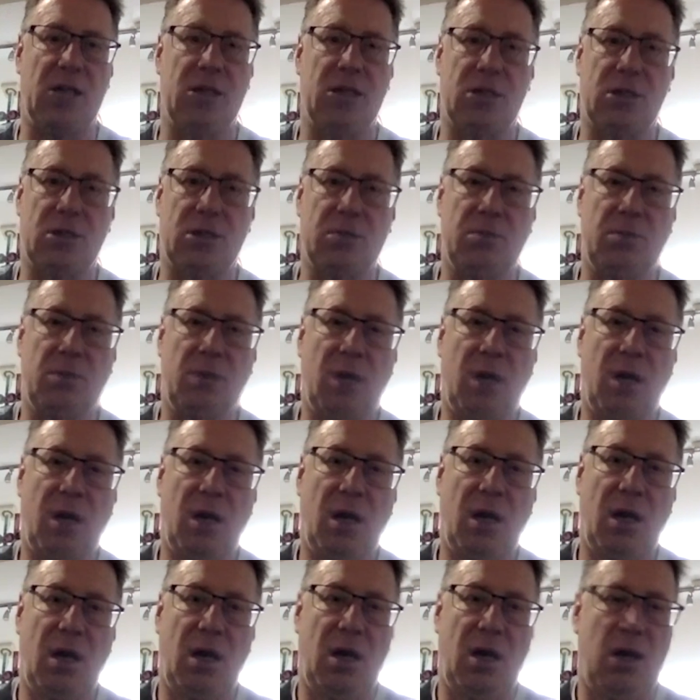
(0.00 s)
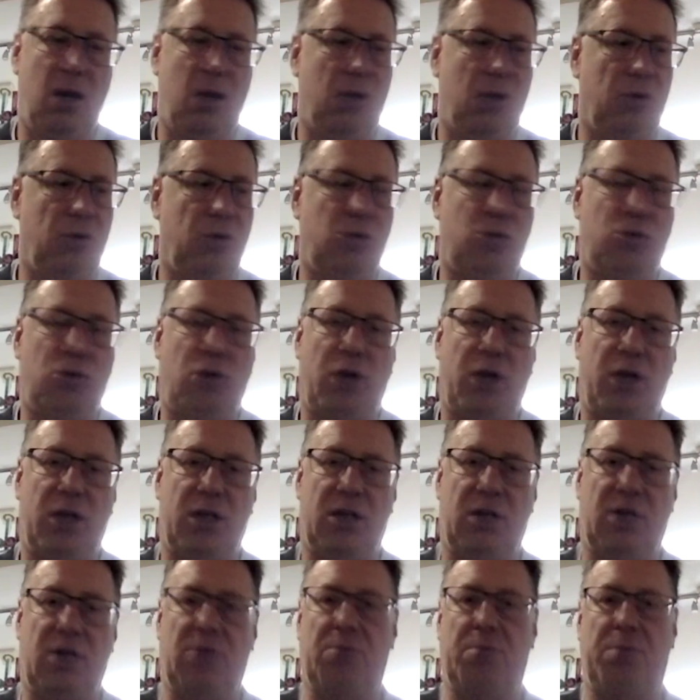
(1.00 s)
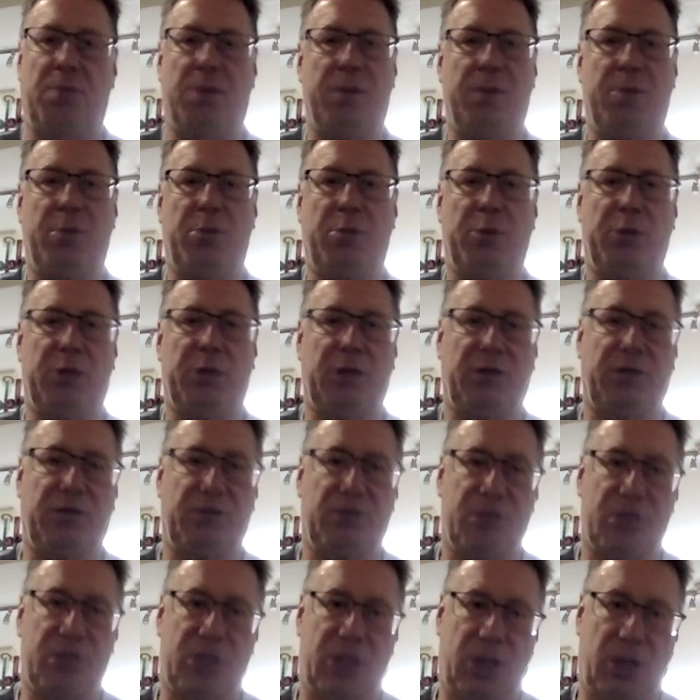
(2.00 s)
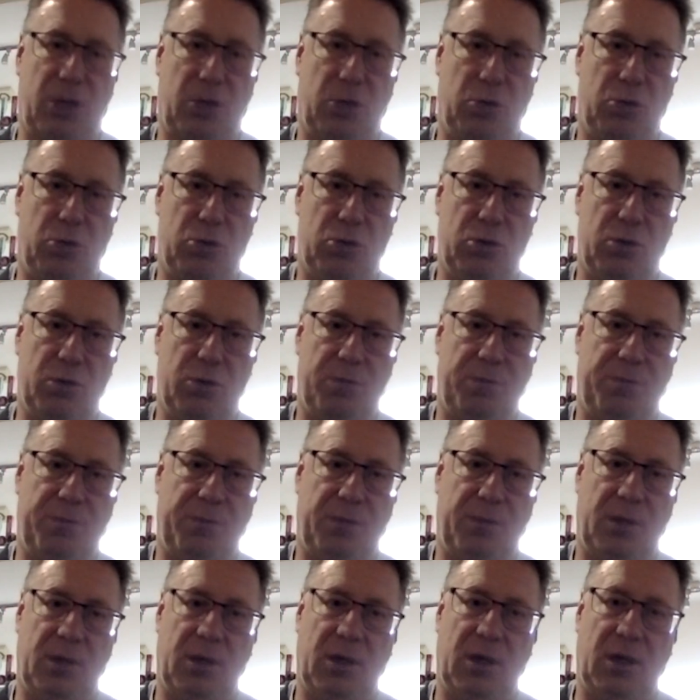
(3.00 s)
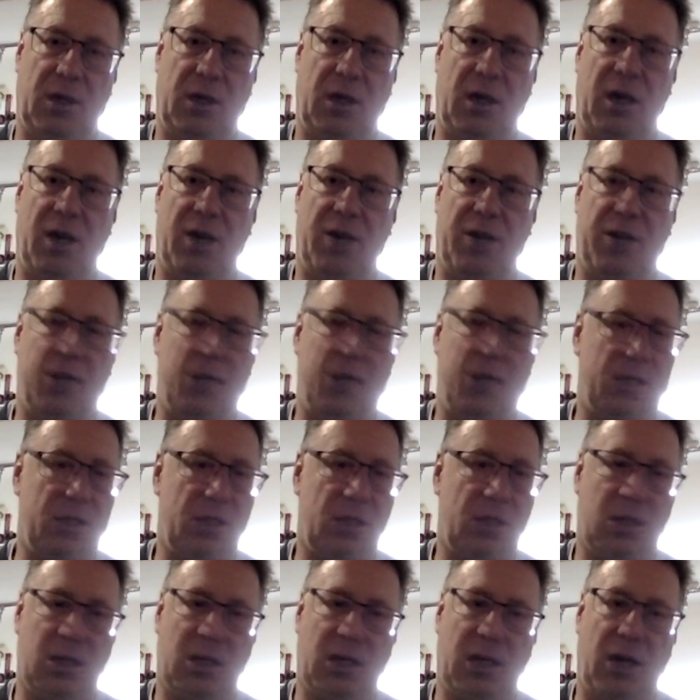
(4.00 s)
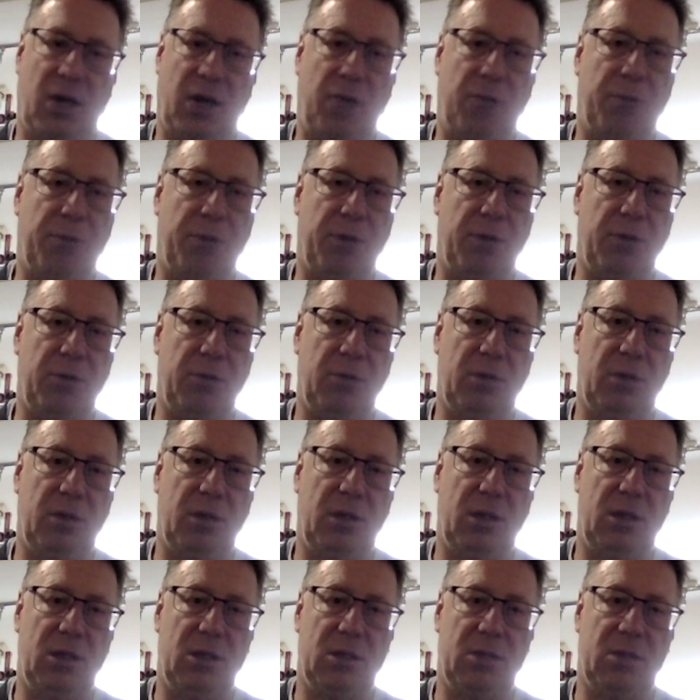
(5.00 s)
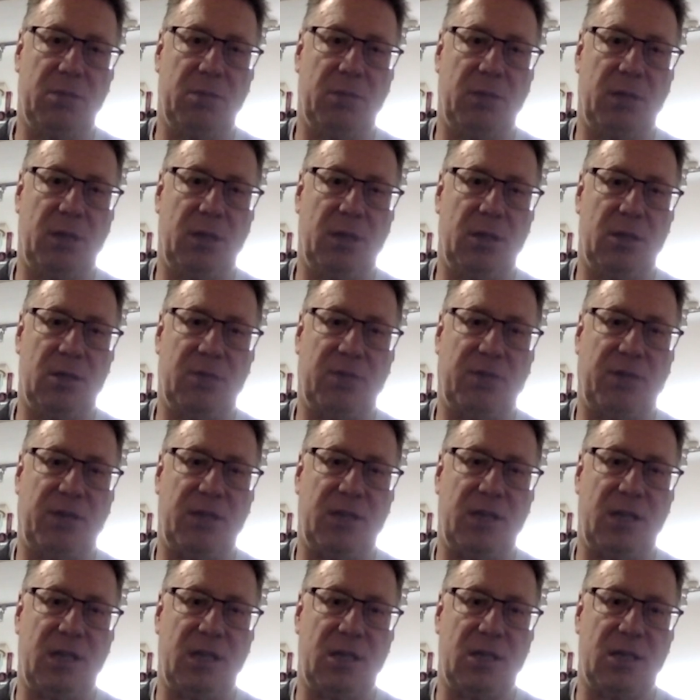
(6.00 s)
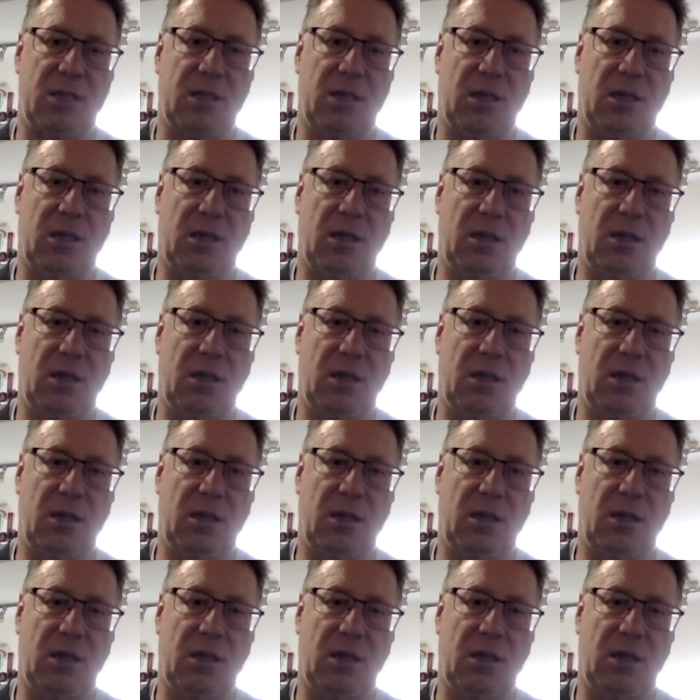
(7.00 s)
some great people with different skills and things that can help you is fantastic.